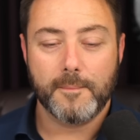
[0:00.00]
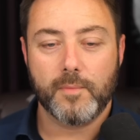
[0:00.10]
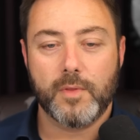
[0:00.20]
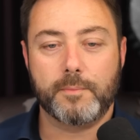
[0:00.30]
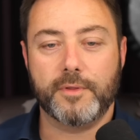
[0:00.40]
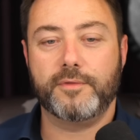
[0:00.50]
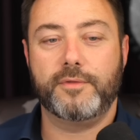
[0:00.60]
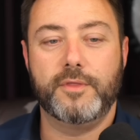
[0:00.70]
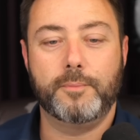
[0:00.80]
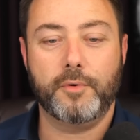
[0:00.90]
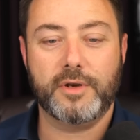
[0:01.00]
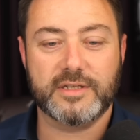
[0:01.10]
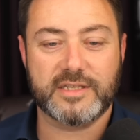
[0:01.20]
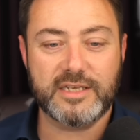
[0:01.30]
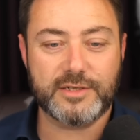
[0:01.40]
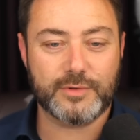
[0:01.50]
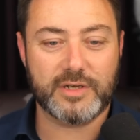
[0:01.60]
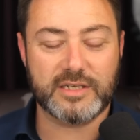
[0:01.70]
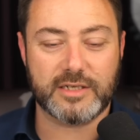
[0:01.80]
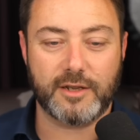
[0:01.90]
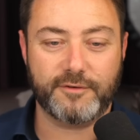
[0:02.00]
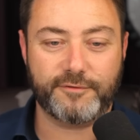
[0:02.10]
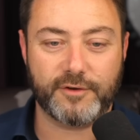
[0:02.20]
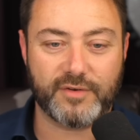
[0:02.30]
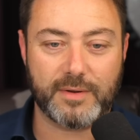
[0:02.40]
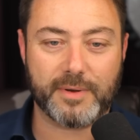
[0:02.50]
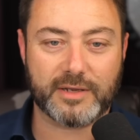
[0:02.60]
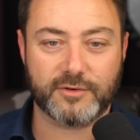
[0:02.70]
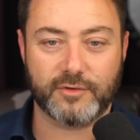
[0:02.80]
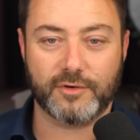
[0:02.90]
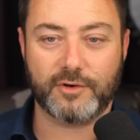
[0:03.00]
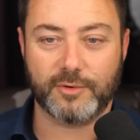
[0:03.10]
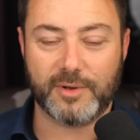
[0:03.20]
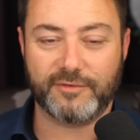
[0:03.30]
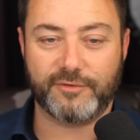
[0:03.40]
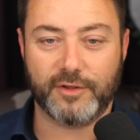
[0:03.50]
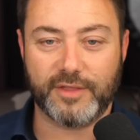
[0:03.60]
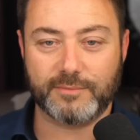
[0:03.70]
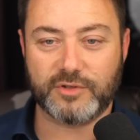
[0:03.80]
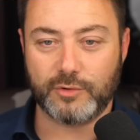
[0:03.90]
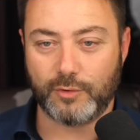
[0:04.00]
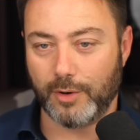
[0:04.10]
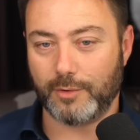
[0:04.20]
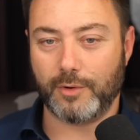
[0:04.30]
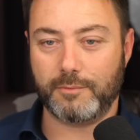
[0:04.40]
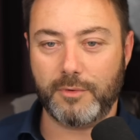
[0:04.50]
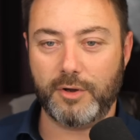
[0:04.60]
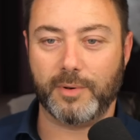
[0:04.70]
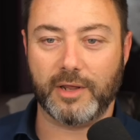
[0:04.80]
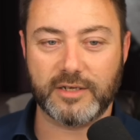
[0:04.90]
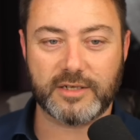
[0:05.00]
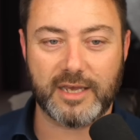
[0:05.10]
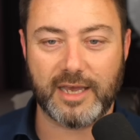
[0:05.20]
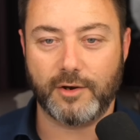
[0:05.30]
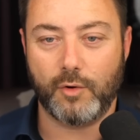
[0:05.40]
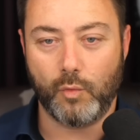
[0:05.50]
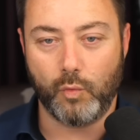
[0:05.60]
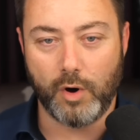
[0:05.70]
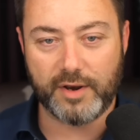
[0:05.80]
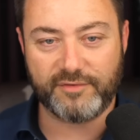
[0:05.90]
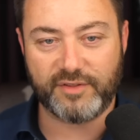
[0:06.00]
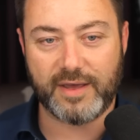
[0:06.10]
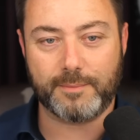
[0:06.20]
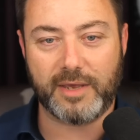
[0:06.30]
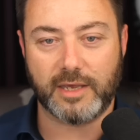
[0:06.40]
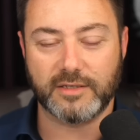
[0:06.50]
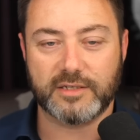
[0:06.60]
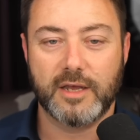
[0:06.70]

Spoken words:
But the point is, this is enough of an impact on their economy for them to, quote unquote, mobilize, again, whatever that means.